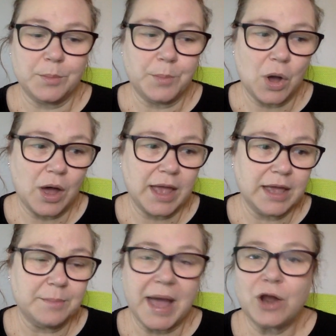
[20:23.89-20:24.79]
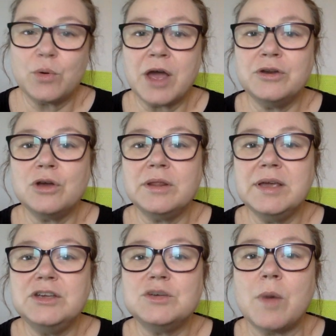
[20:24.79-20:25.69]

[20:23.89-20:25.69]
my background knowledge,